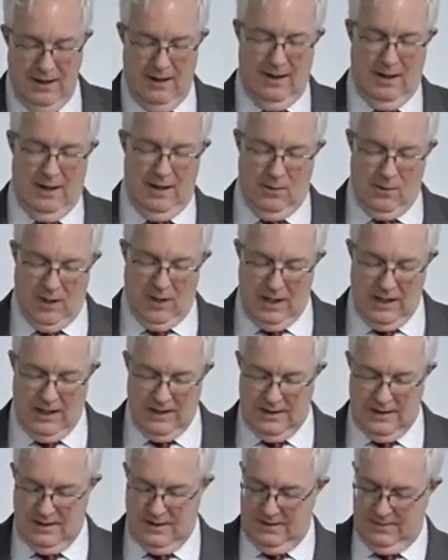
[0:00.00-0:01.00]

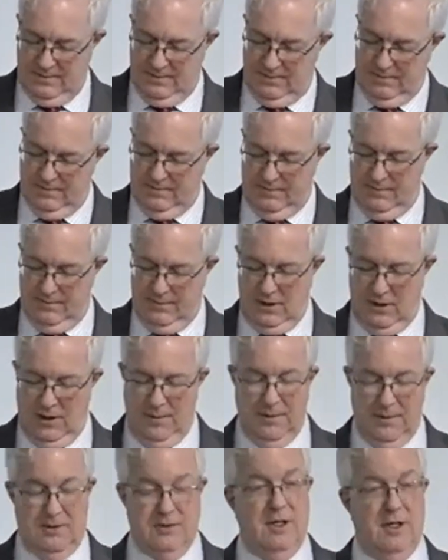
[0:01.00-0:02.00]
Otherwise, the
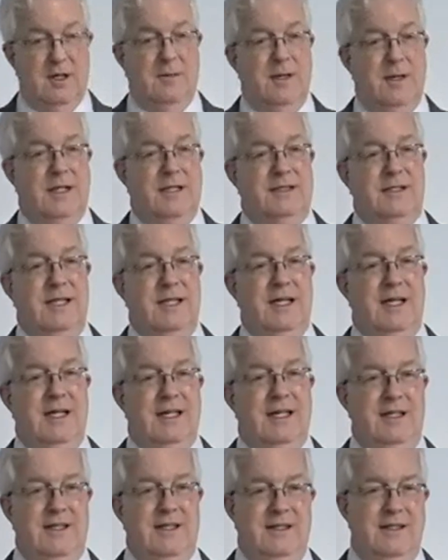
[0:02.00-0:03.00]
arbitrator may
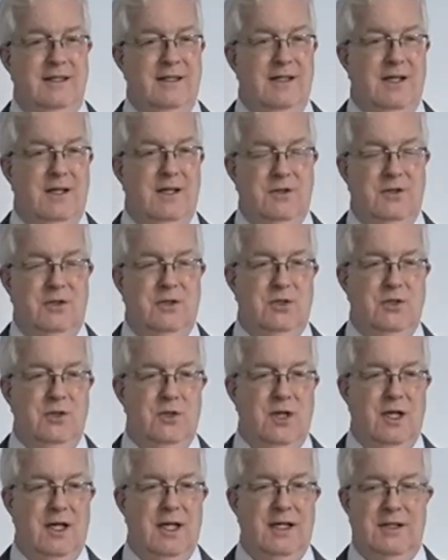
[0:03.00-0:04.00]
say, too
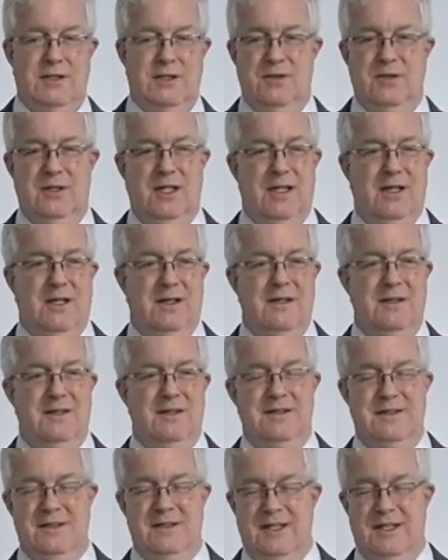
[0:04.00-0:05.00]
late, too little,
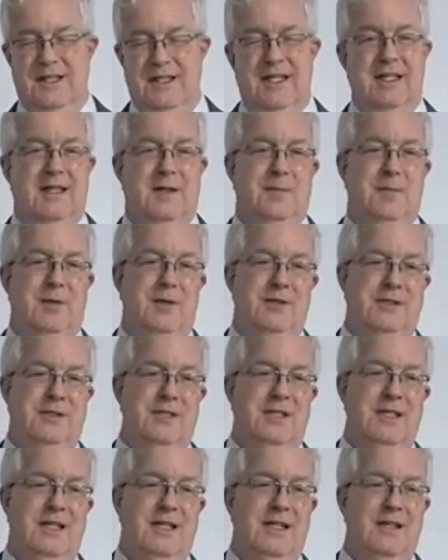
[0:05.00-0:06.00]
you didn't get the
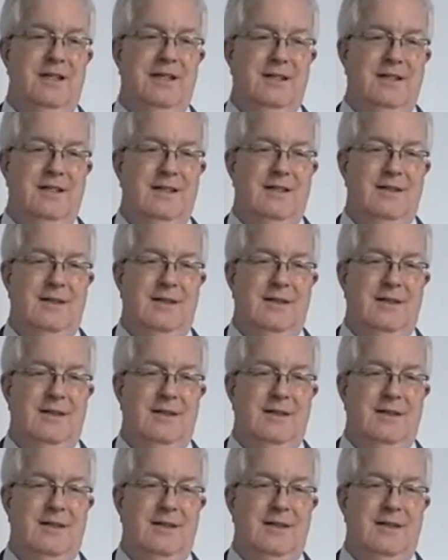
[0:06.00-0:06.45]
person here.